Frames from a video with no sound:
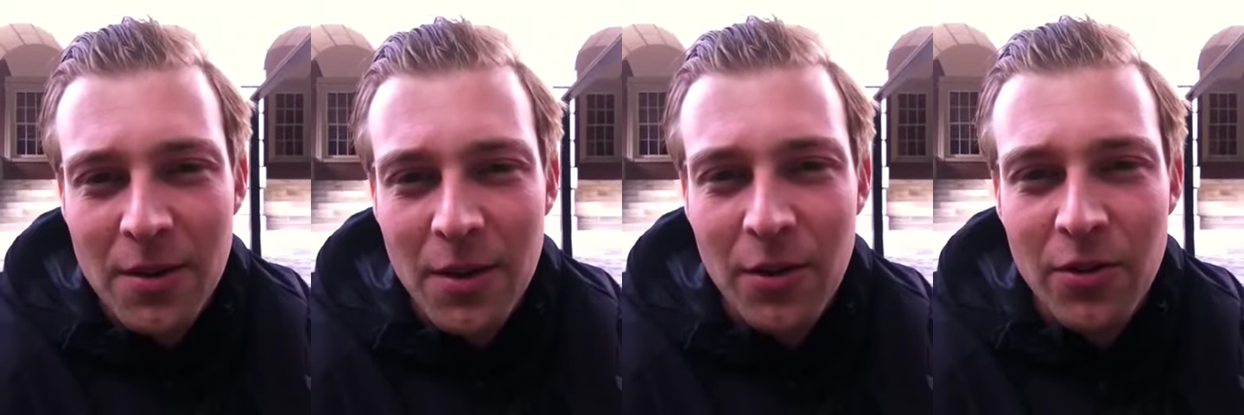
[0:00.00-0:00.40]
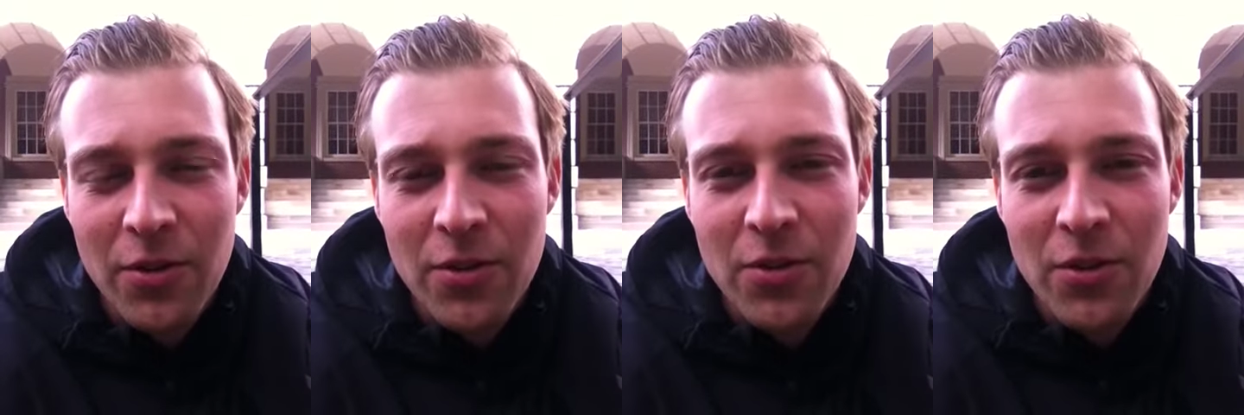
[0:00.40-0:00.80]
You know,
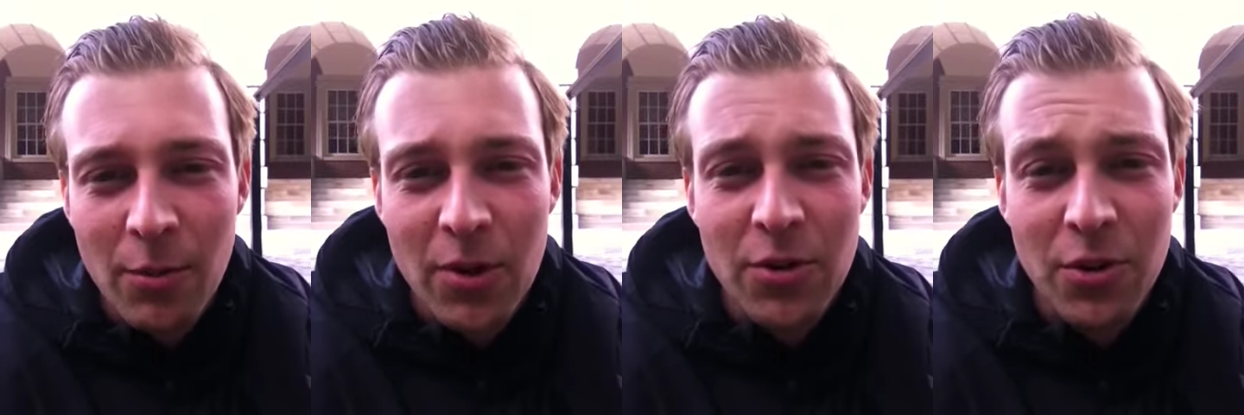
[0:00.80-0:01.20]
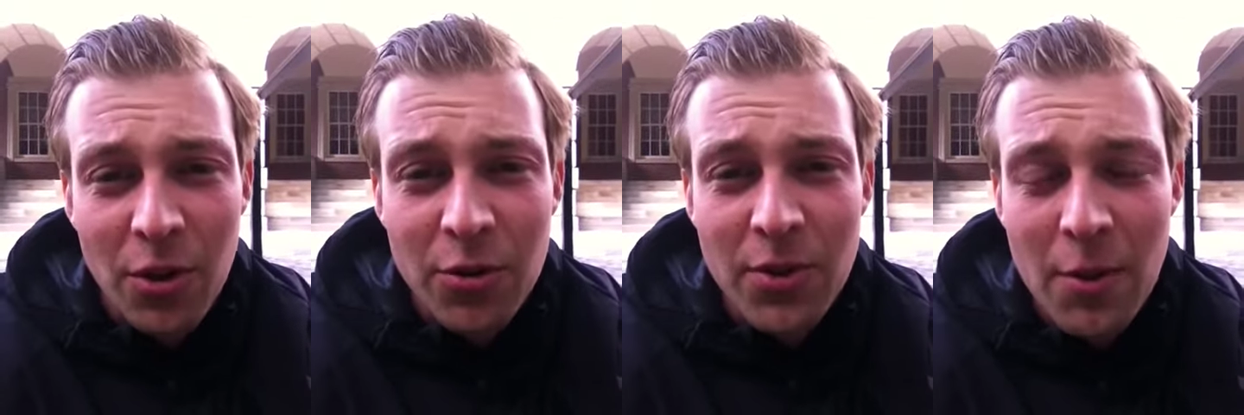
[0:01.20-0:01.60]
someone who
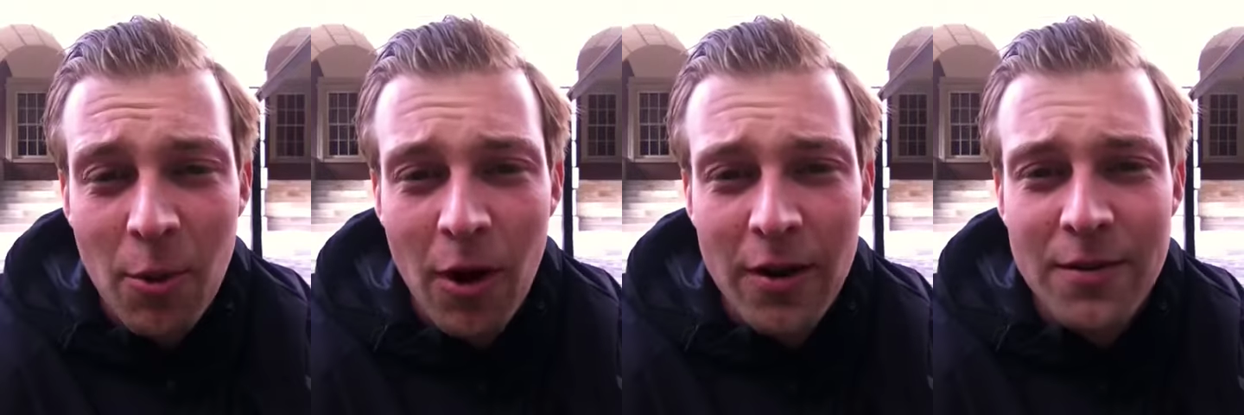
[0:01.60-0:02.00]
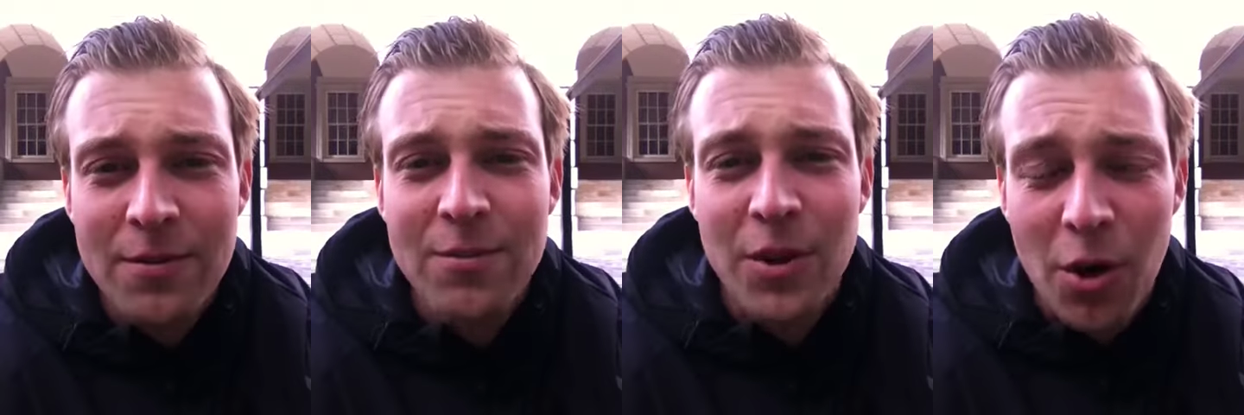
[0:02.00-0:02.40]
knows what they want,
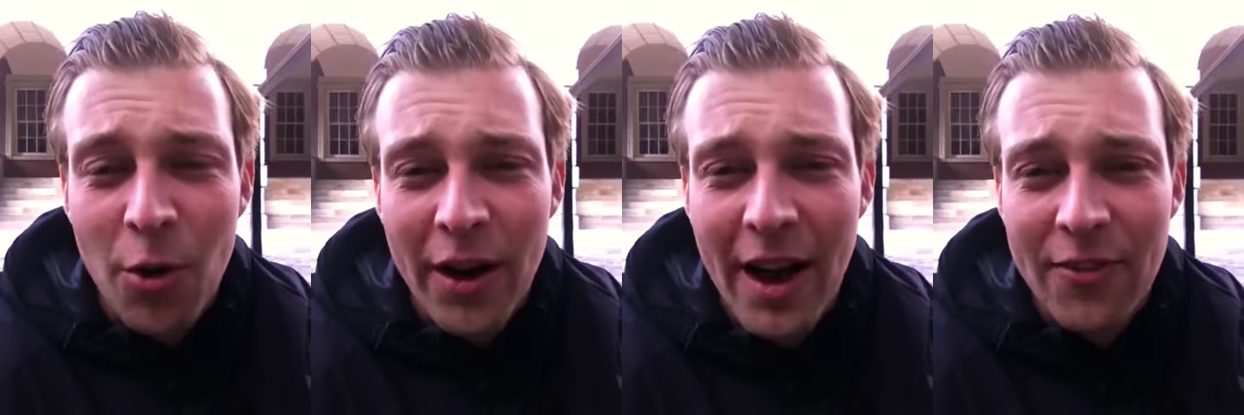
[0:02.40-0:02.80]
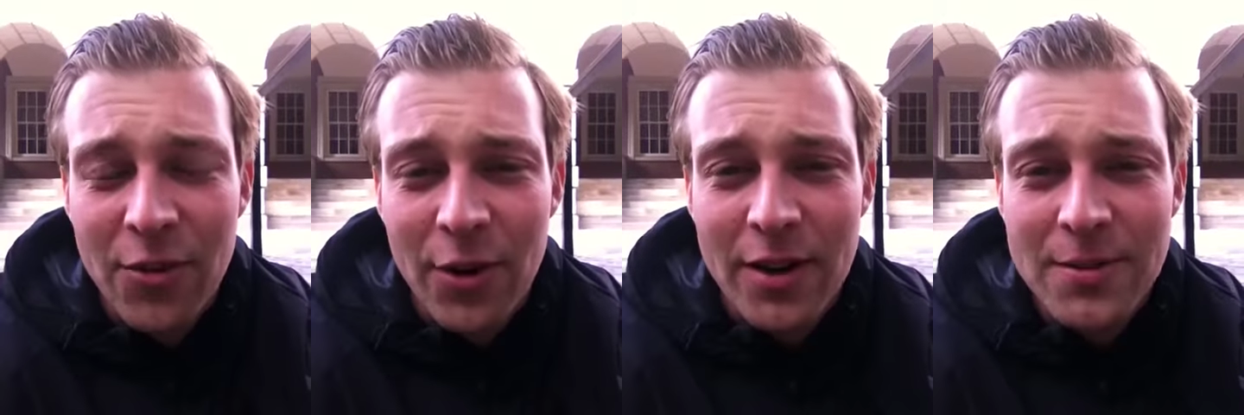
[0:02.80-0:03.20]
they're going
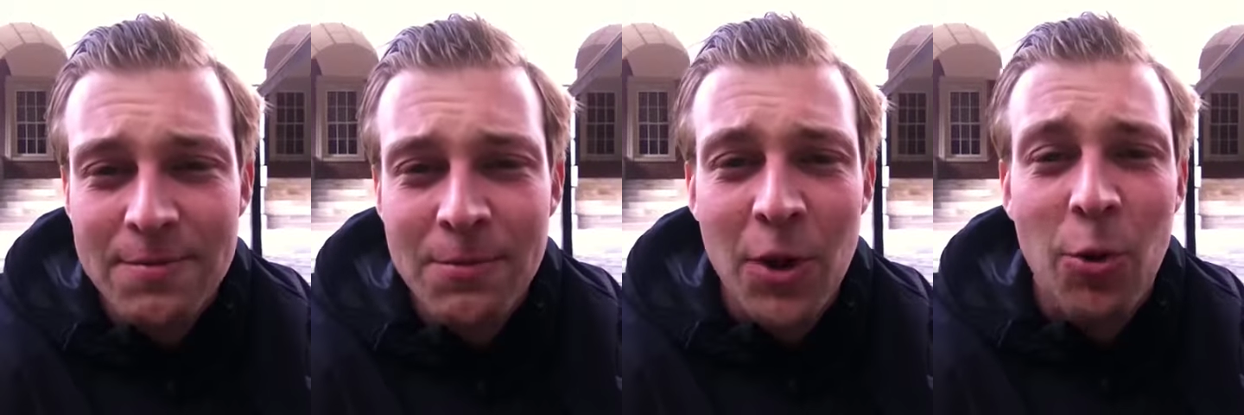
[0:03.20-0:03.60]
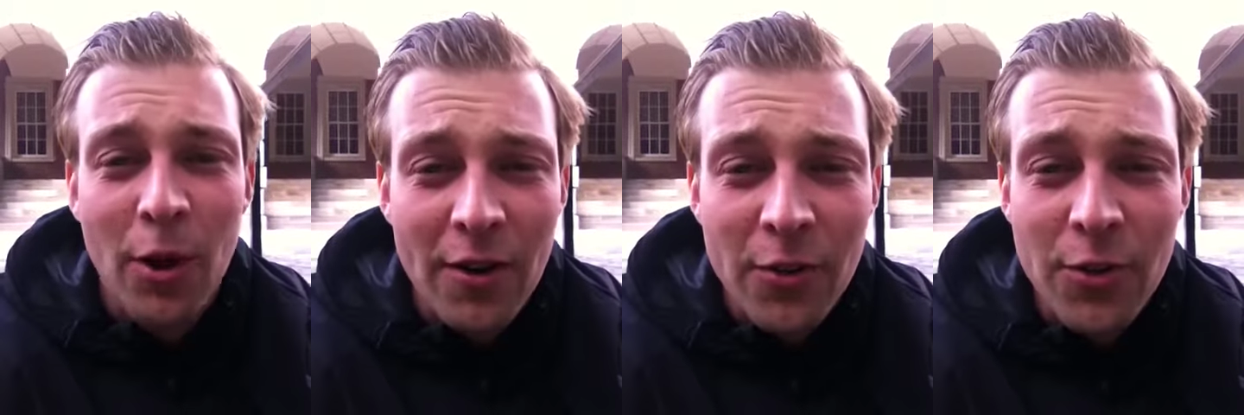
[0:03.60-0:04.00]
after it, they're
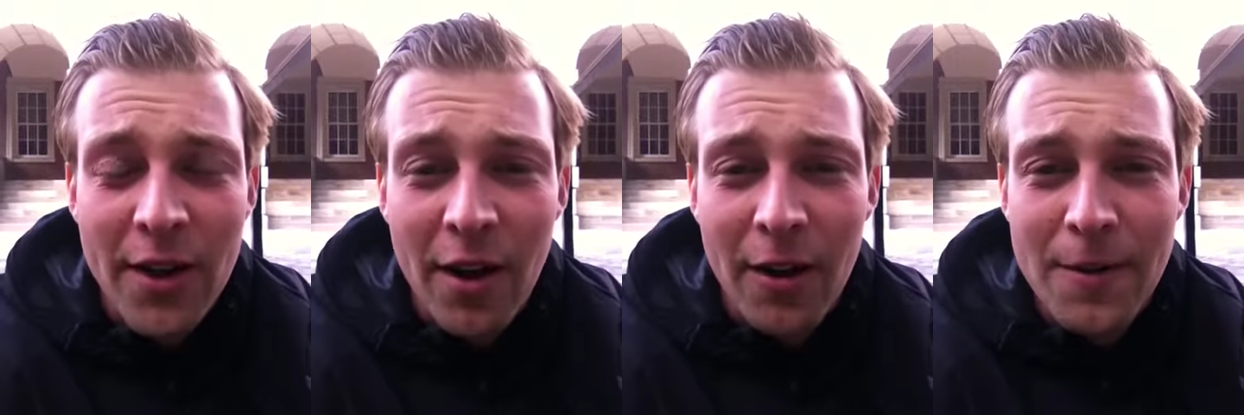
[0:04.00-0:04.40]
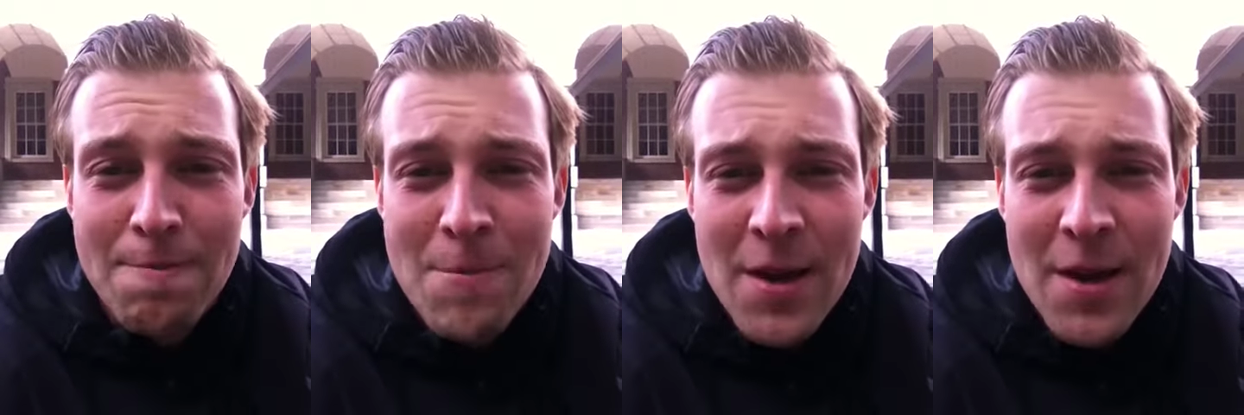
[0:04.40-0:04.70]
aware of who they are,